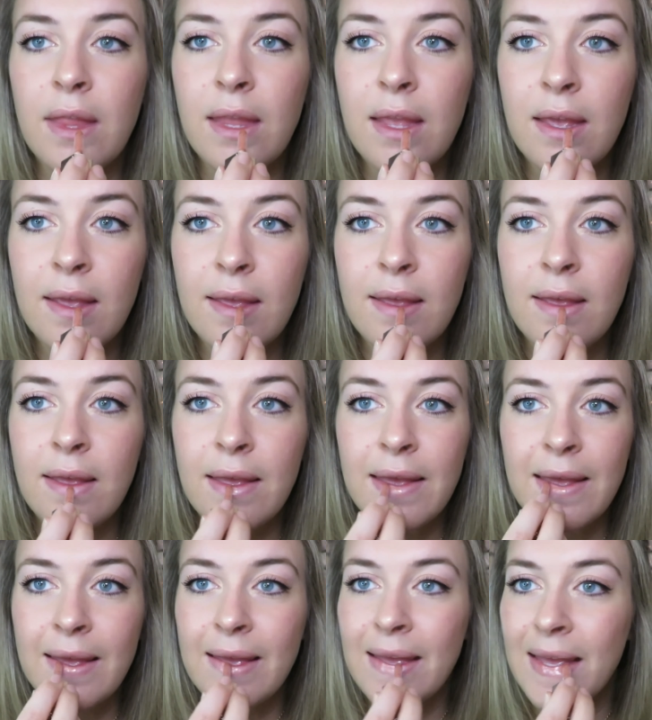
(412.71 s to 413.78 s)

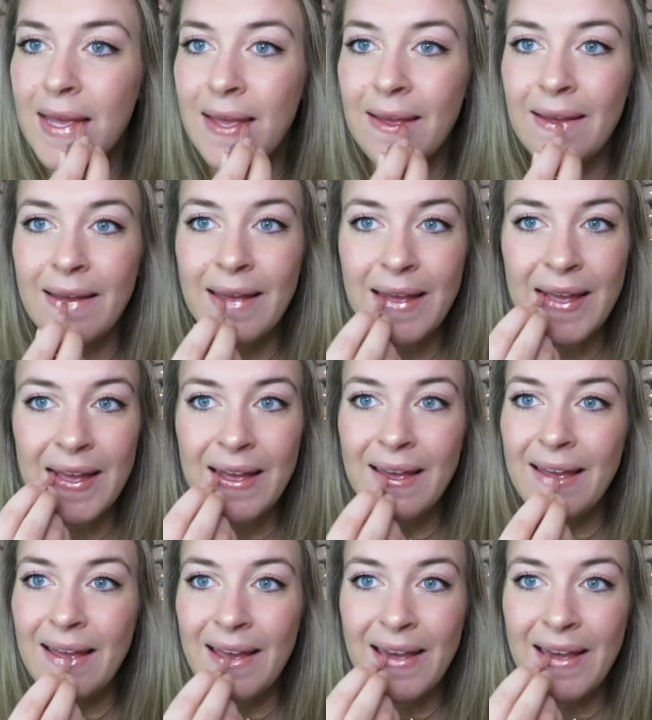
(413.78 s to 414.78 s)
(no one is talking)